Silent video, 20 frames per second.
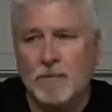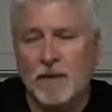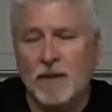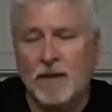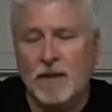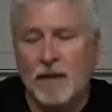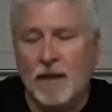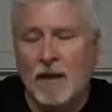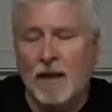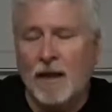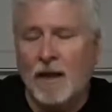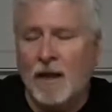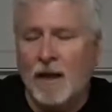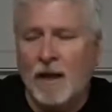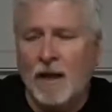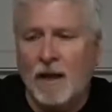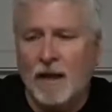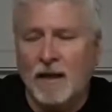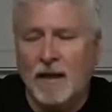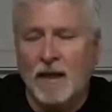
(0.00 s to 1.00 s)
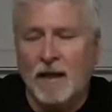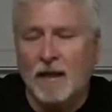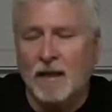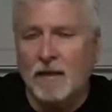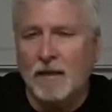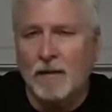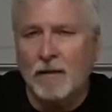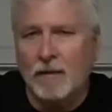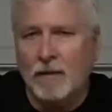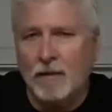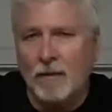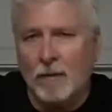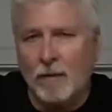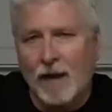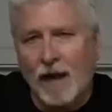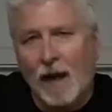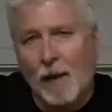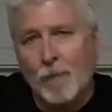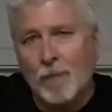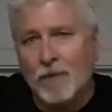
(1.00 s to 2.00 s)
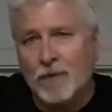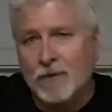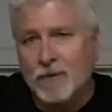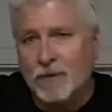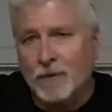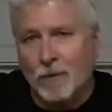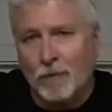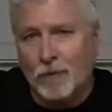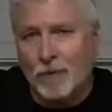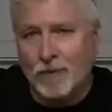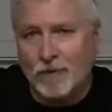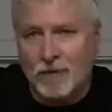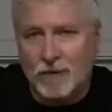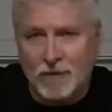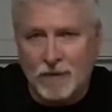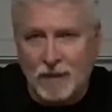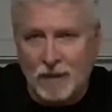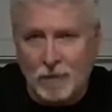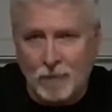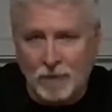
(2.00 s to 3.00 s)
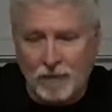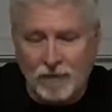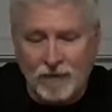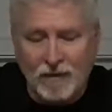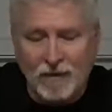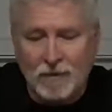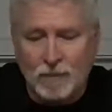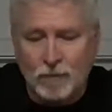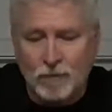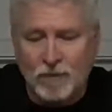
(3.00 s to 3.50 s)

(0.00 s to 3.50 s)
But again, you know, apples to oranges here with this.